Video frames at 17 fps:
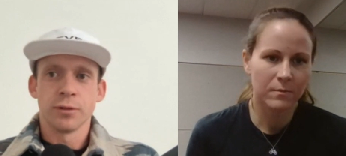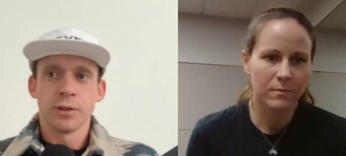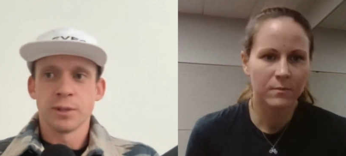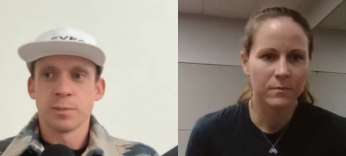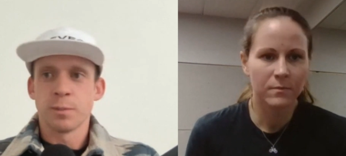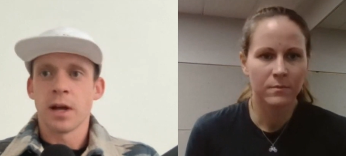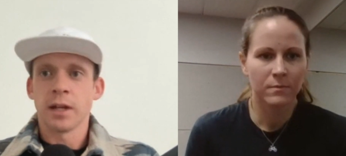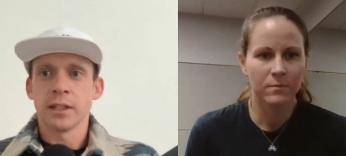
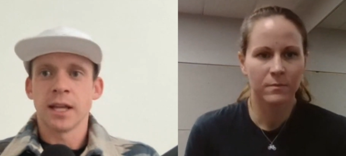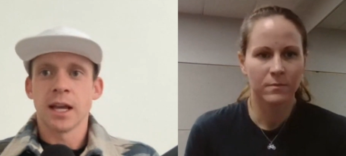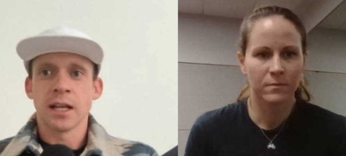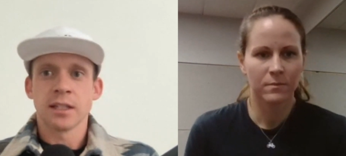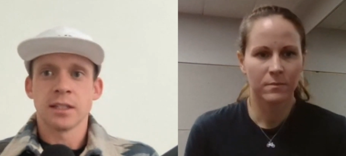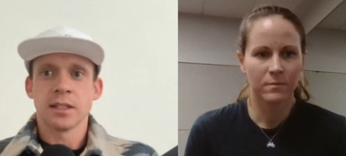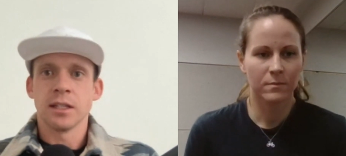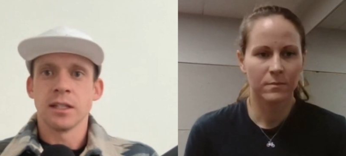Speaker 1: this
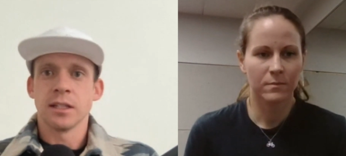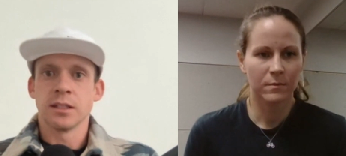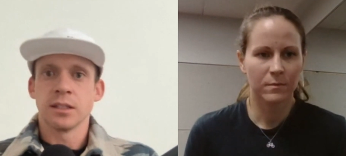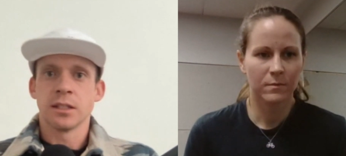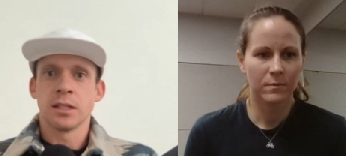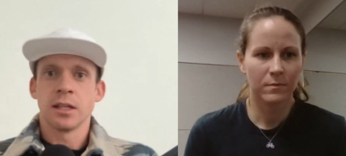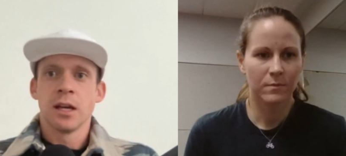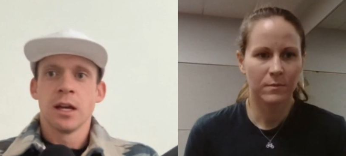podcast
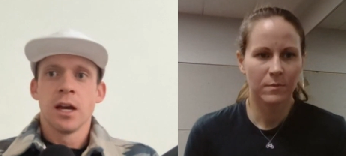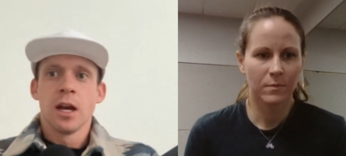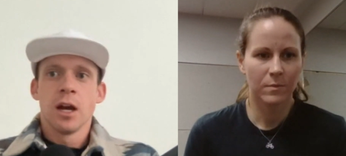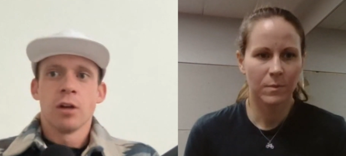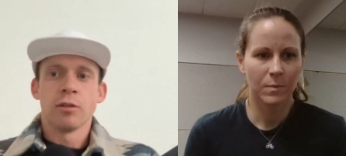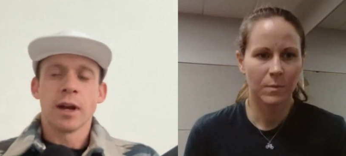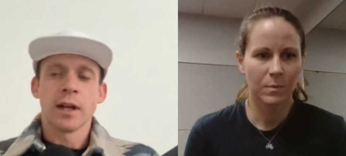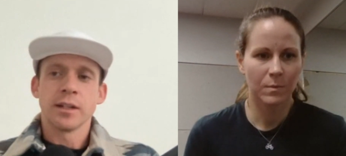is
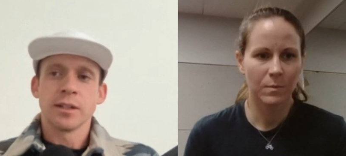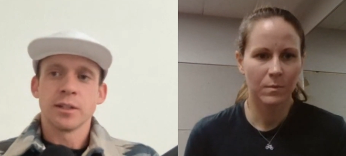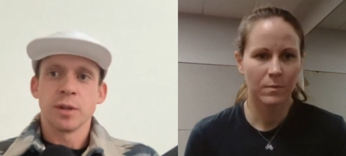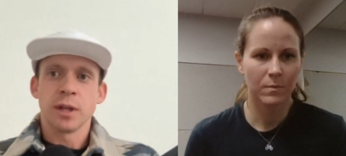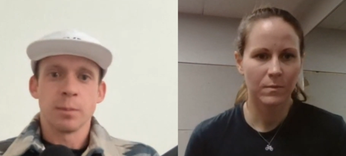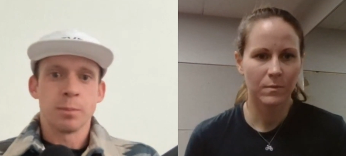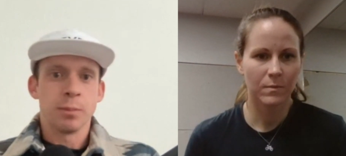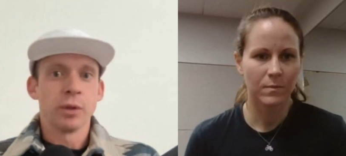around
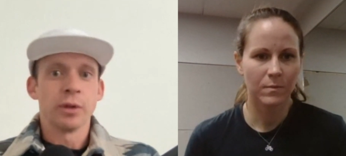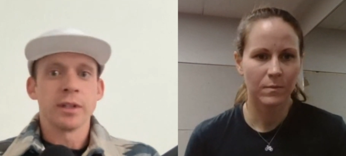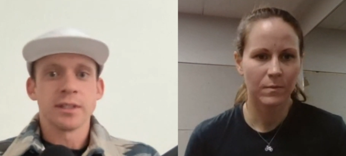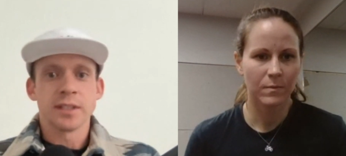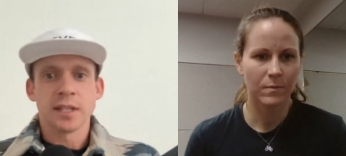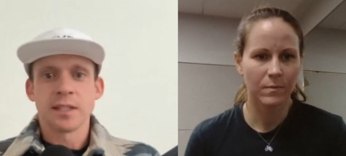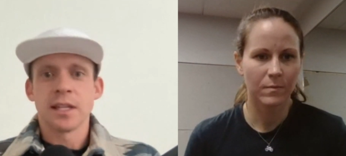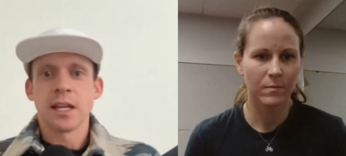is like building
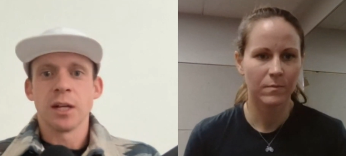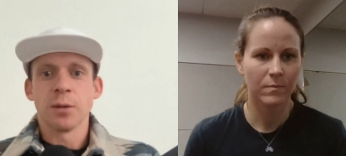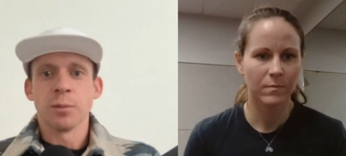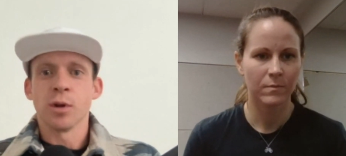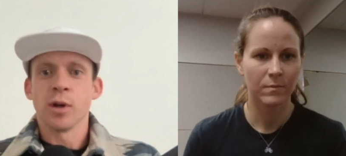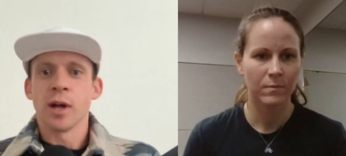sustainable